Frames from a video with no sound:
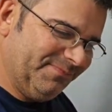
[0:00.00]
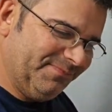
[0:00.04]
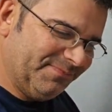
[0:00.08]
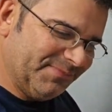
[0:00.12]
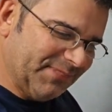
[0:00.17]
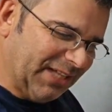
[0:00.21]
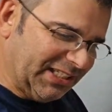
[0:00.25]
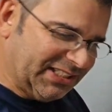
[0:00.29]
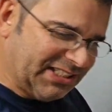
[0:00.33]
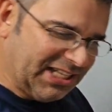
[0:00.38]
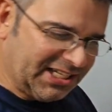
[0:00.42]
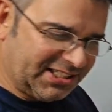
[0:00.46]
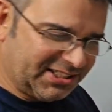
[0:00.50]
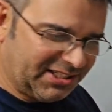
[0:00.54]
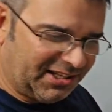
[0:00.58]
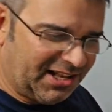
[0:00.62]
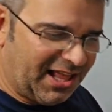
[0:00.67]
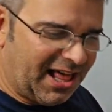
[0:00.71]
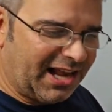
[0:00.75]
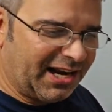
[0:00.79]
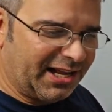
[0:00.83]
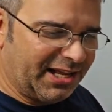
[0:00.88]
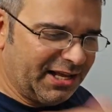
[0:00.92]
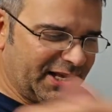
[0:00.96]
It takes a
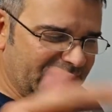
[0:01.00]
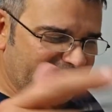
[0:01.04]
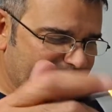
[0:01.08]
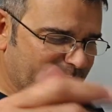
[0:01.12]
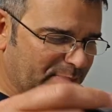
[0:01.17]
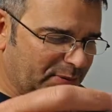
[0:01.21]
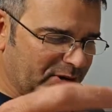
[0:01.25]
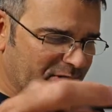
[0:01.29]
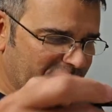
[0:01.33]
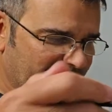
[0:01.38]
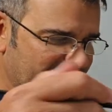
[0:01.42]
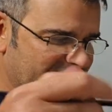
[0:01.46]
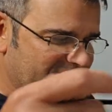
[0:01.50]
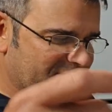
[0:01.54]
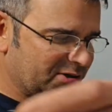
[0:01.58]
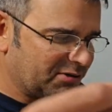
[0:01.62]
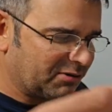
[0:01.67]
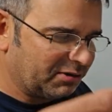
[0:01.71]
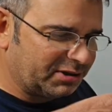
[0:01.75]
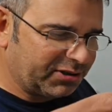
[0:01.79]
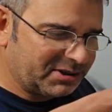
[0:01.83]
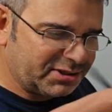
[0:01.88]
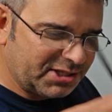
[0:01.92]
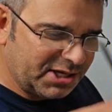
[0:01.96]
lot of hits, but you can
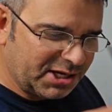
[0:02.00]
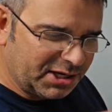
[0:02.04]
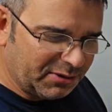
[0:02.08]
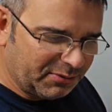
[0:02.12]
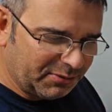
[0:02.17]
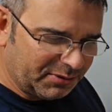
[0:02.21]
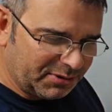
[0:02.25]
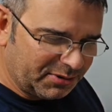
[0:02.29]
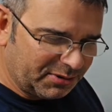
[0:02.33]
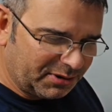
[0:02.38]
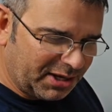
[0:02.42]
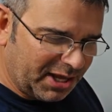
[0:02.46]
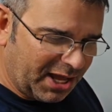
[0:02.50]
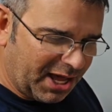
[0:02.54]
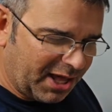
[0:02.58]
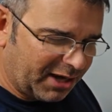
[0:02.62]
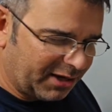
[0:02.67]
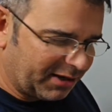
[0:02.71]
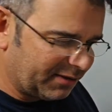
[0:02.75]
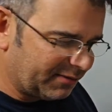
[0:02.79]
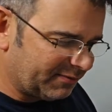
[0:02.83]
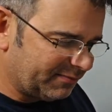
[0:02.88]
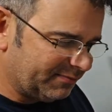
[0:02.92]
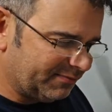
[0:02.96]
still sink it with your
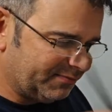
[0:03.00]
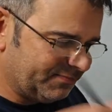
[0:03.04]
cannon.